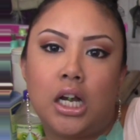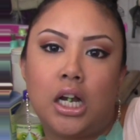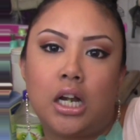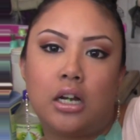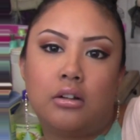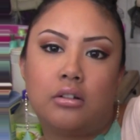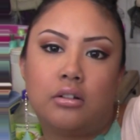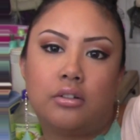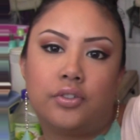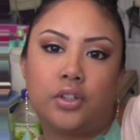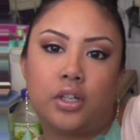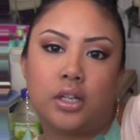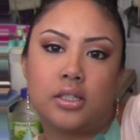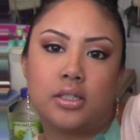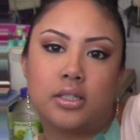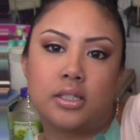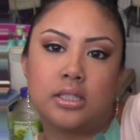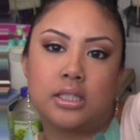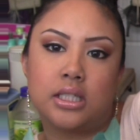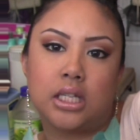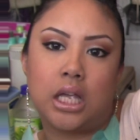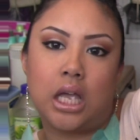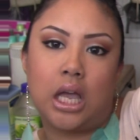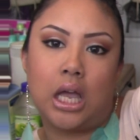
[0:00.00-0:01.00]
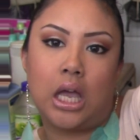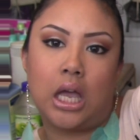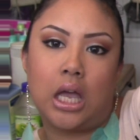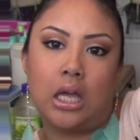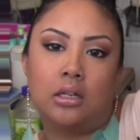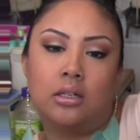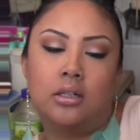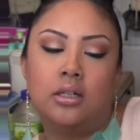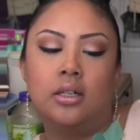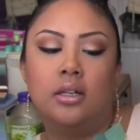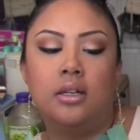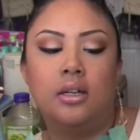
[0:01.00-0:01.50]
I don't know if you guys can see
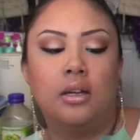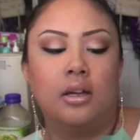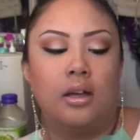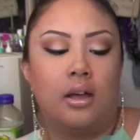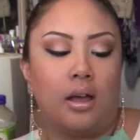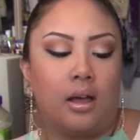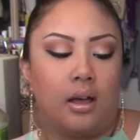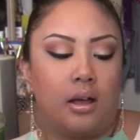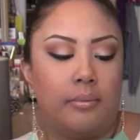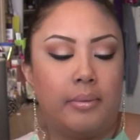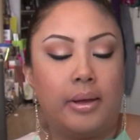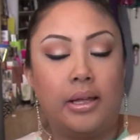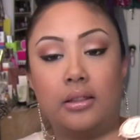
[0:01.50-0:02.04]
it. Um,